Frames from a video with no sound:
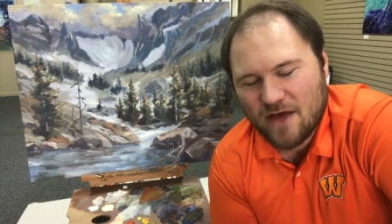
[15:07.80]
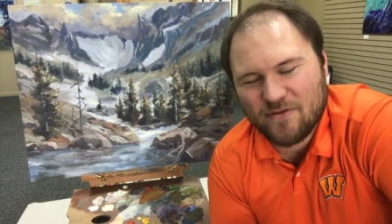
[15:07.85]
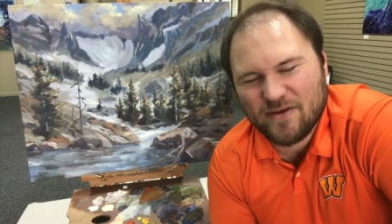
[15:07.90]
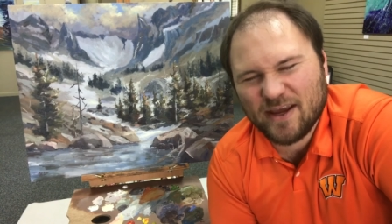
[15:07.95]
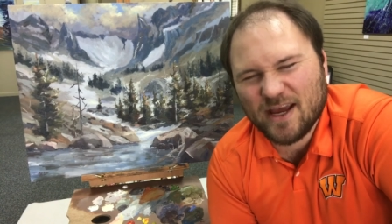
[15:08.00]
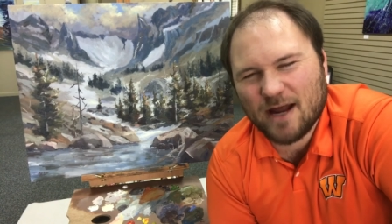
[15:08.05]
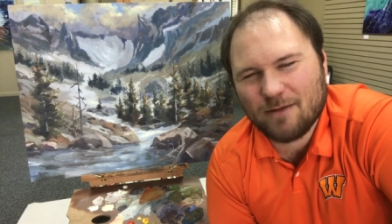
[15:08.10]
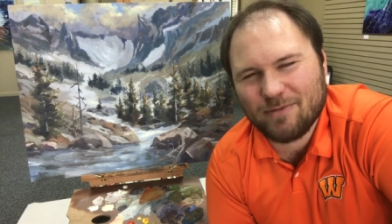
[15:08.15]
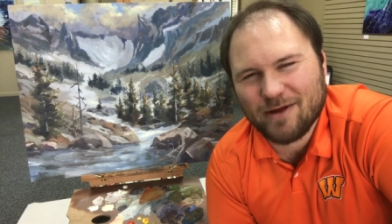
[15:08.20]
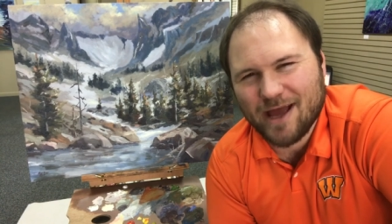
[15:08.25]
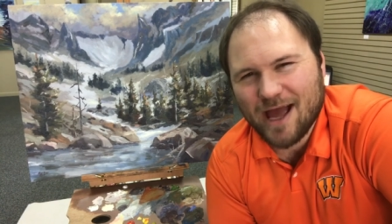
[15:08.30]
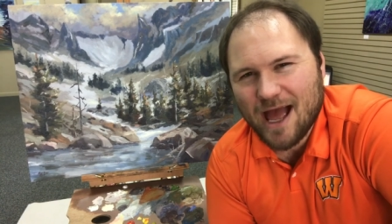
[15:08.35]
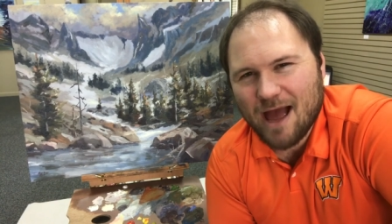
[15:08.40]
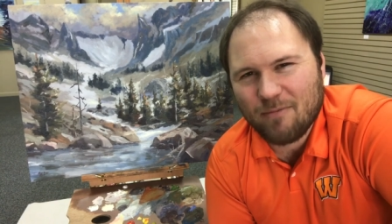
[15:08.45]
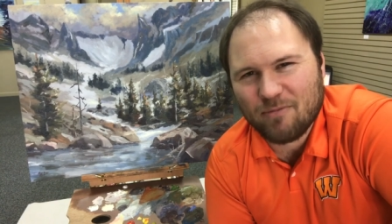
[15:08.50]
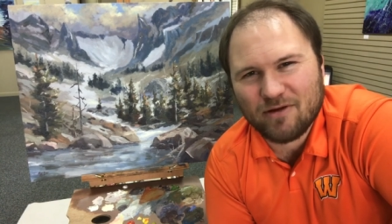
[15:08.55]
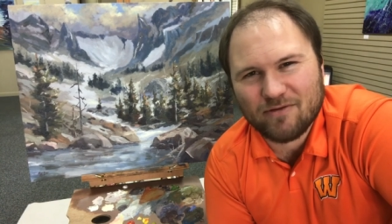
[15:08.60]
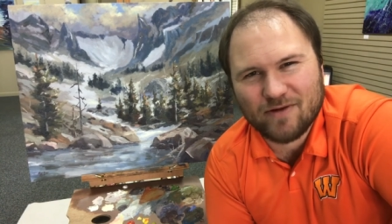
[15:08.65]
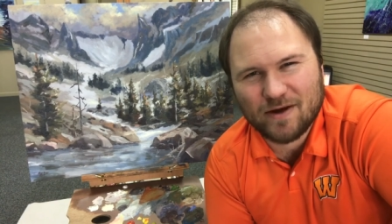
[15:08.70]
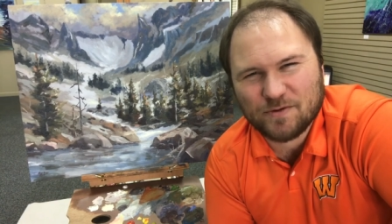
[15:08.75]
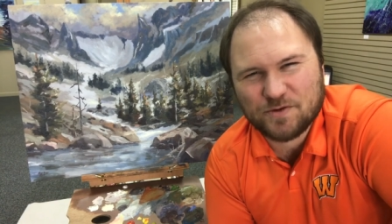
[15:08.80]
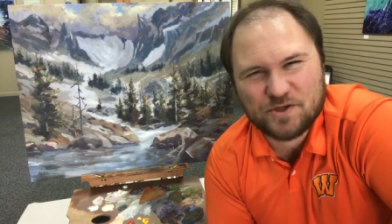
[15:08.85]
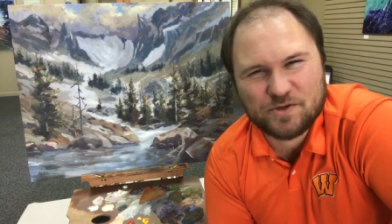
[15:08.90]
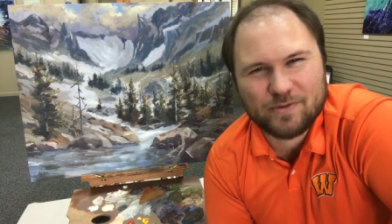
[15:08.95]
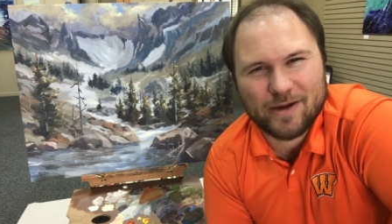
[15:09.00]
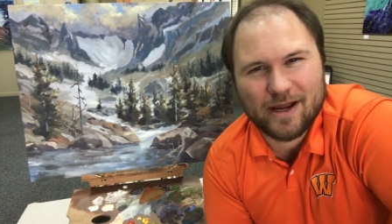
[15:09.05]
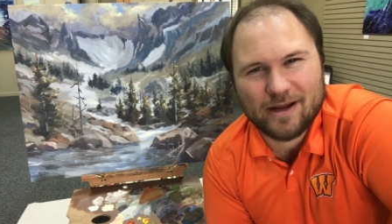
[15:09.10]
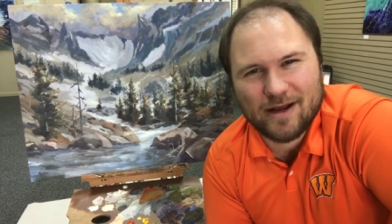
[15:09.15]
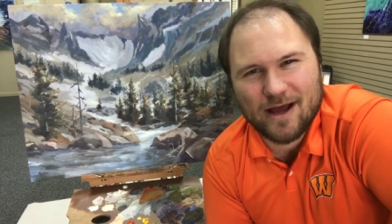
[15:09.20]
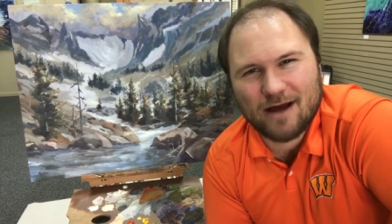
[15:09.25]
I think I'd be happy if I was just
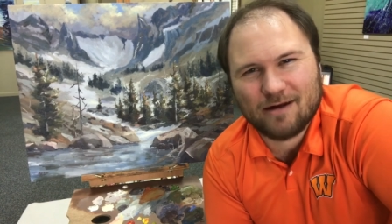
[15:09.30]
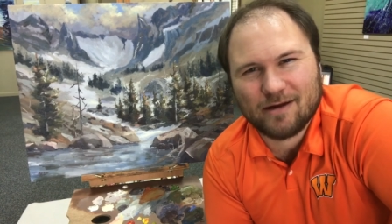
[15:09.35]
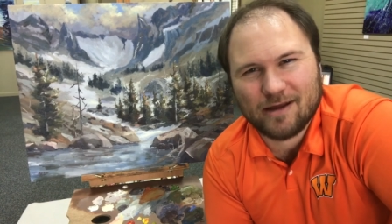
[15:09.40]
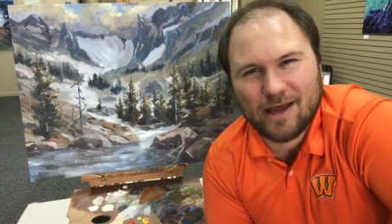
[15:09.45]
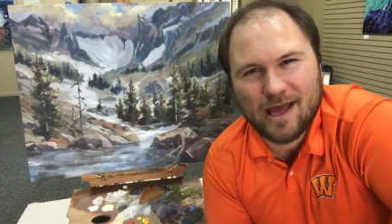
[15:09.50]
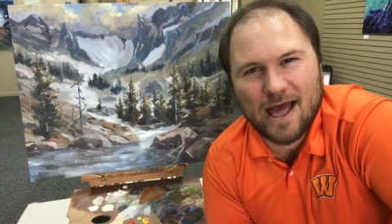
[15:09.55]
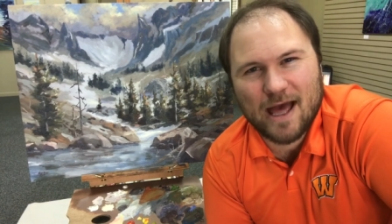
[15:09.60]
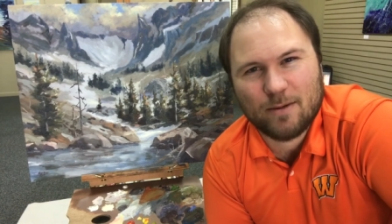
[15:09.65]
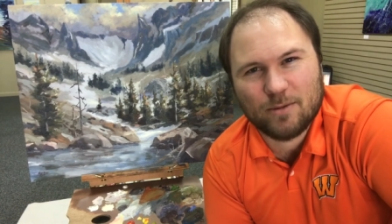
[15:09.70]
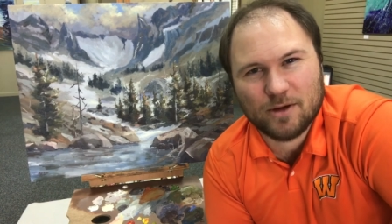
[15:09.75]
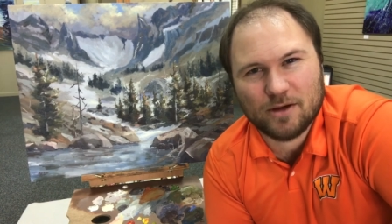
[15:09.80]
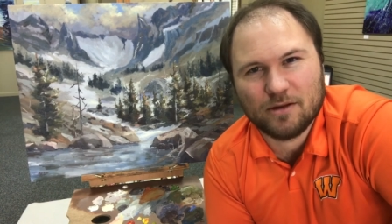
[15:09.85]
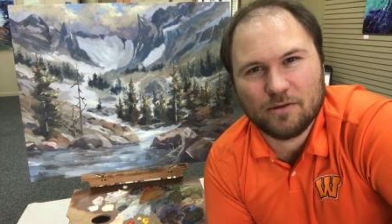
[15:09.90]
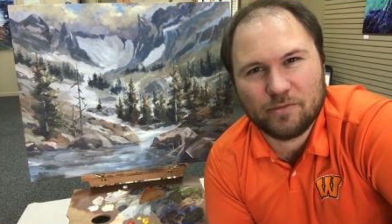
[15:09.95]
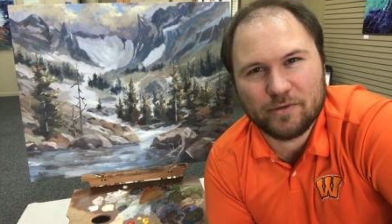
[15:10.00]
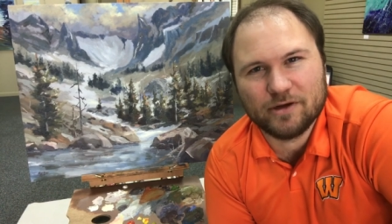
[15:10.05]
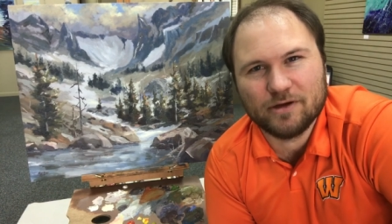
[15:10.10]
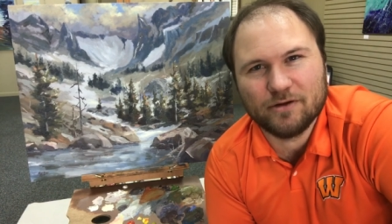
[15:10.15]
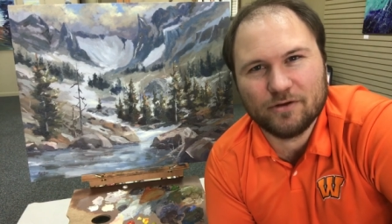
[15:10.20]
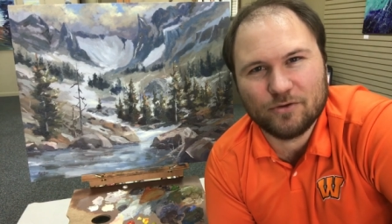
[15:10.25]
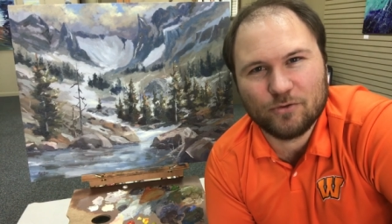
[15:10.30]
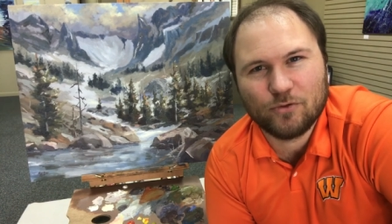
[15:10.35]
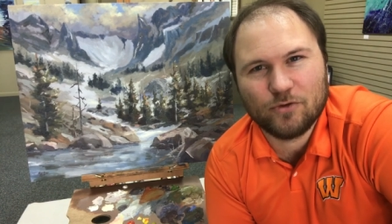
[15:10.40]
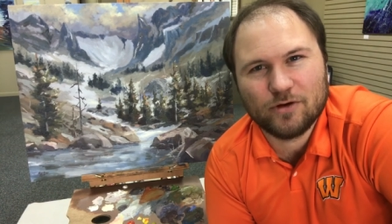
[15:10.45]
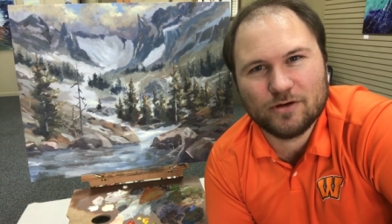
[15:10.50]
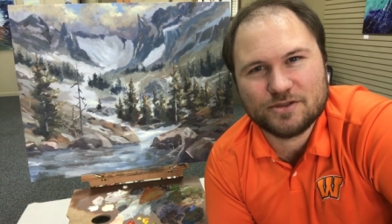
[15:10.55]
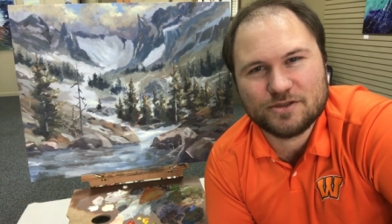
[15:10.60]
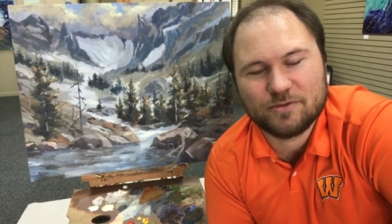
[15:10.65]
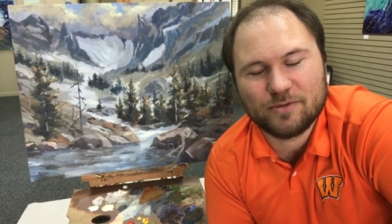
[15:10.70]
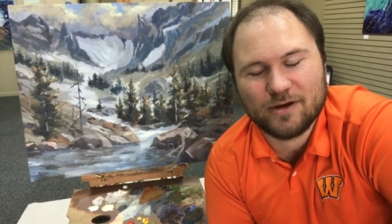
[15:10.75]
painting out in a cabin in the middle of the
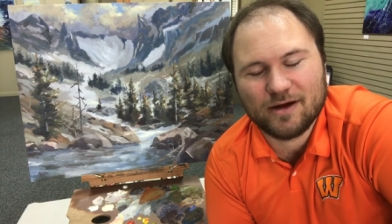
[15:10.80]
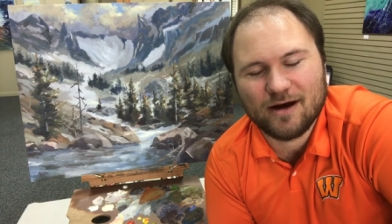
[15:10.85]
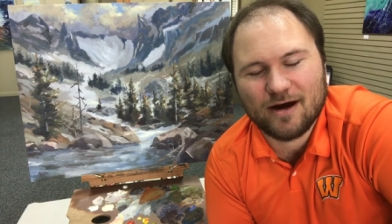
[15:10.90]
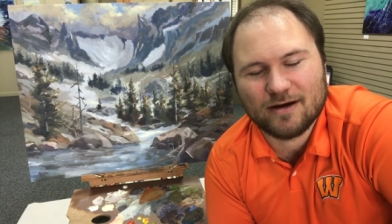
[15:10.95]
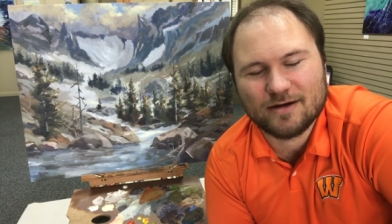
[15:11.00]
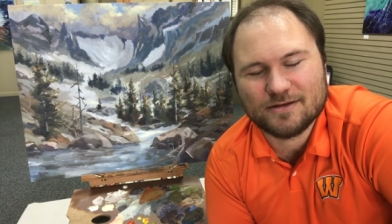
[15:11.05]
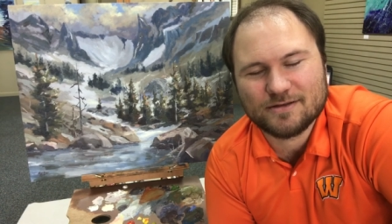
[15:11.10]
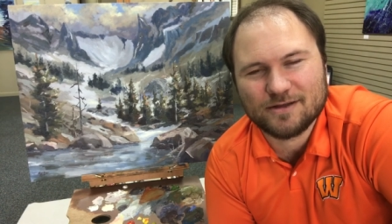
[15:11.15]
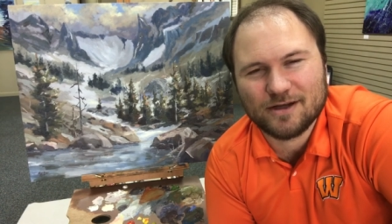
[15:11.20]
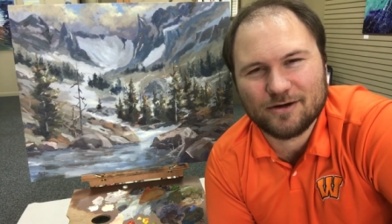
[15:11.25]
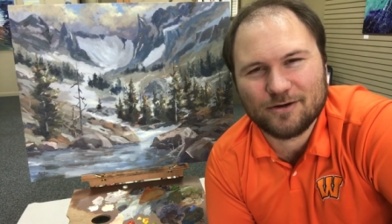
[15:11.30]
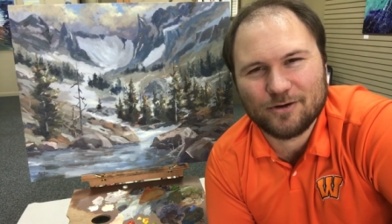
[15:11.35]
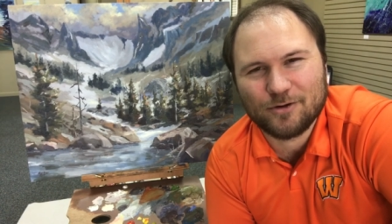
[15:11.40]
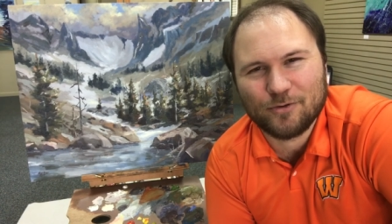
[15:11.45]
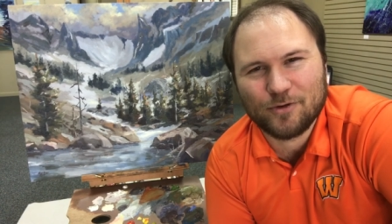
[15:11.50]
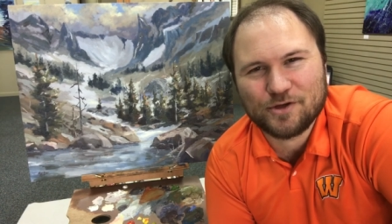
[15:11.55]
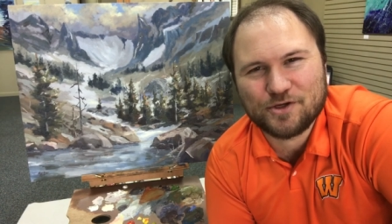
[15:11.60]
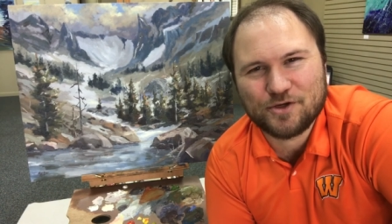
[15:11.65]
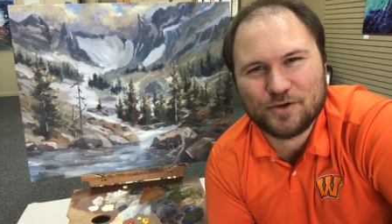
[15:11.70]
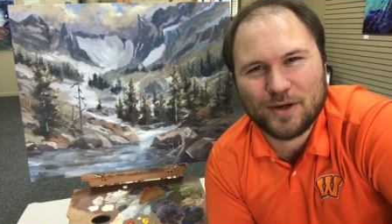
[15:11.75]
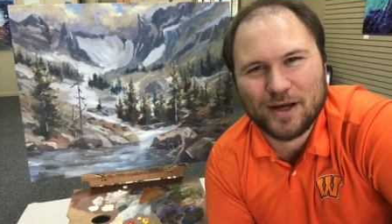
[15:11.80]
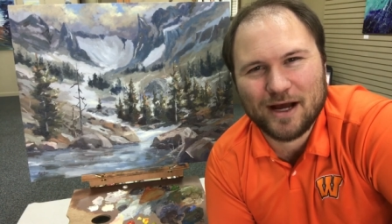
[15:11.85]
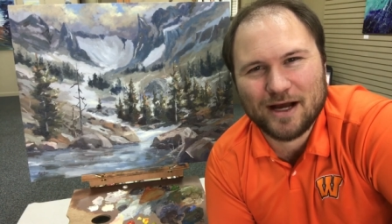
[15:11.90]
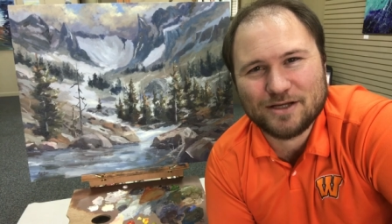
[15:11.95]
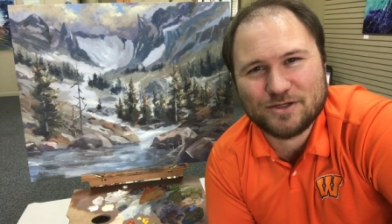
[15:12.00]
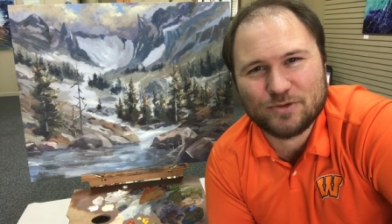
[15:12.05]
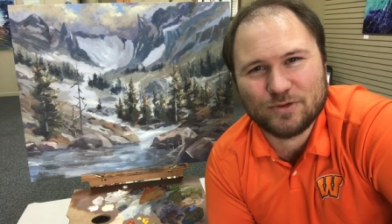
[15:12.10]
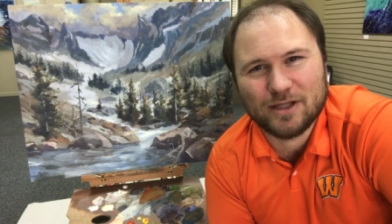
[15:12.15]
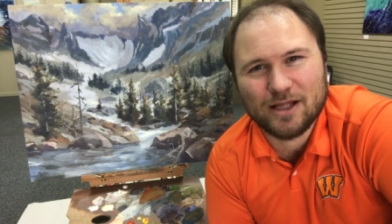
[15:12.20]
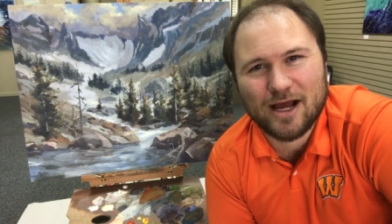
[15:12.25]
woods, to be honest. I don't know what you
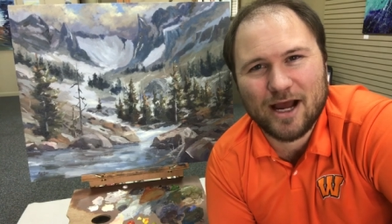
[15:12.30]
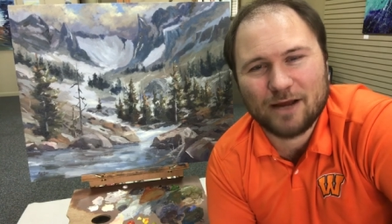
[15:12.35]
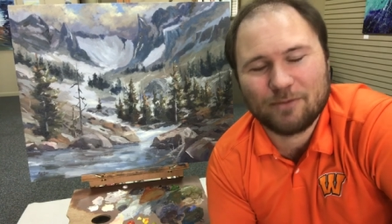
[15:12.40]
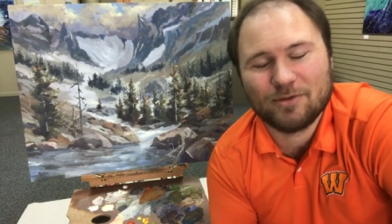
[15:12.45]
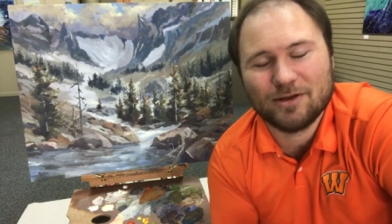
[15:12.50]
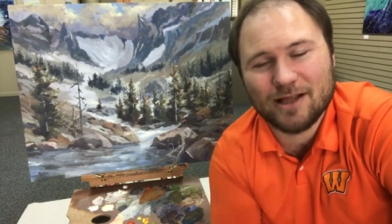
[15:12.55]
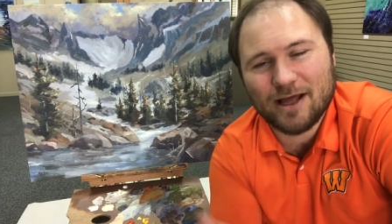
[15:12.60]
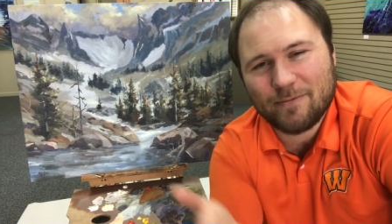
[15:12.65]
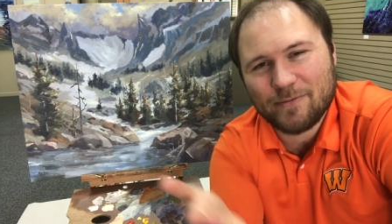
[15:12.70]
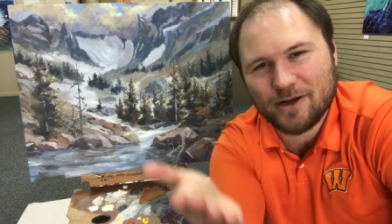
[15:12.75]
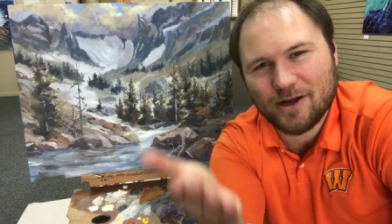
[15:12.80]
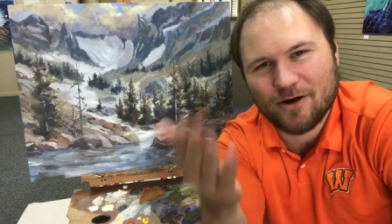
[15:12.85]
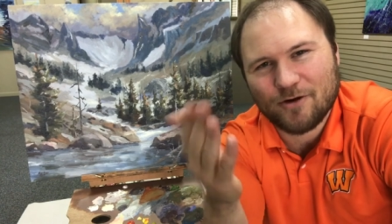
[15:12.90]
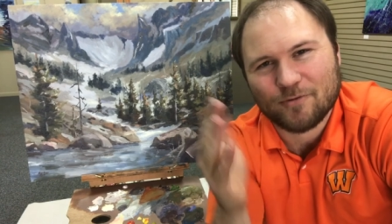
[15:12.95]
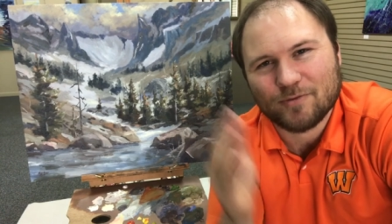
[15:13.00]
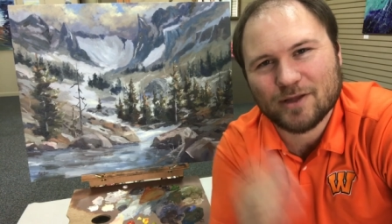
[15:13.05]
guys would like, but let me know.